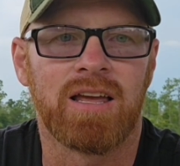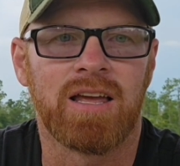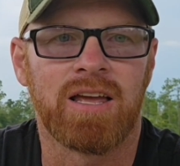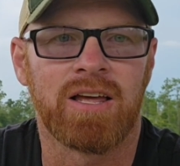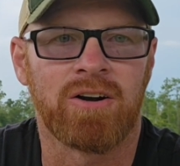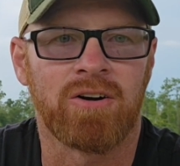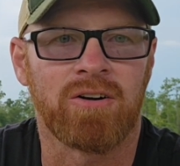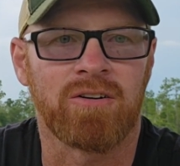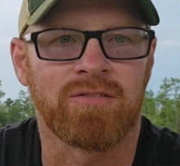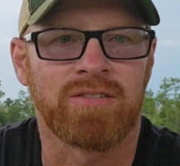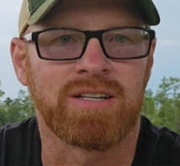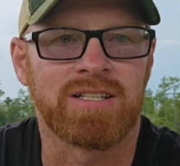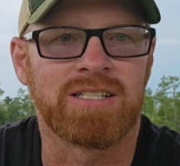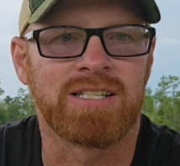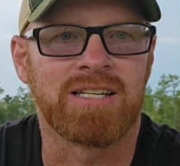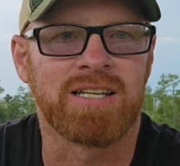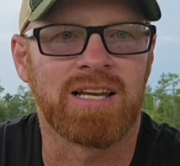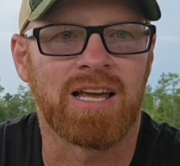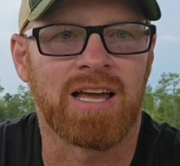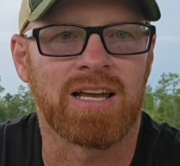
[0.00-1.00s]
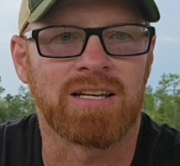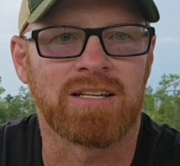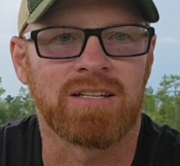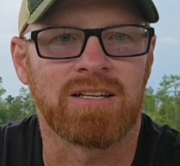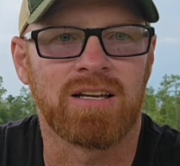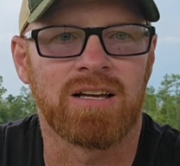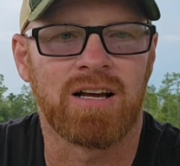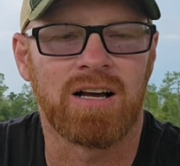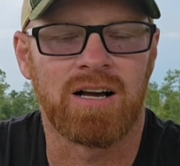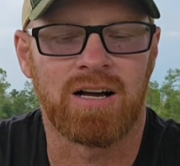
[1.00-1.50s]
NRVTA
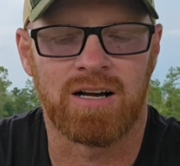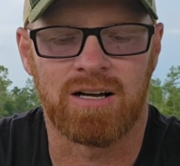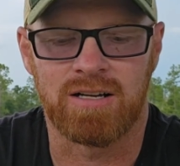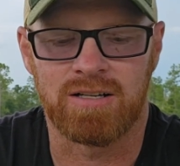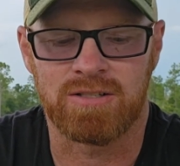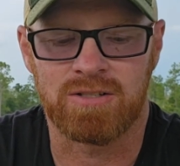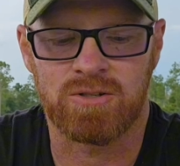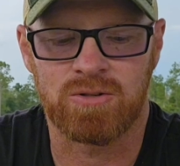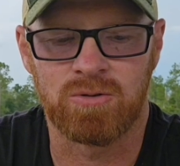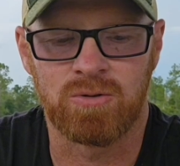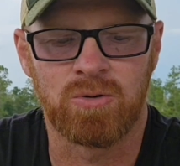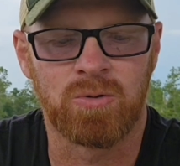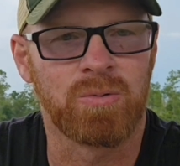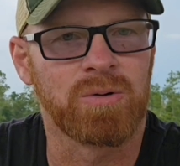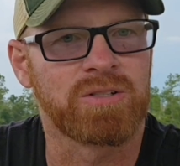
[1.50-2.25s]
school,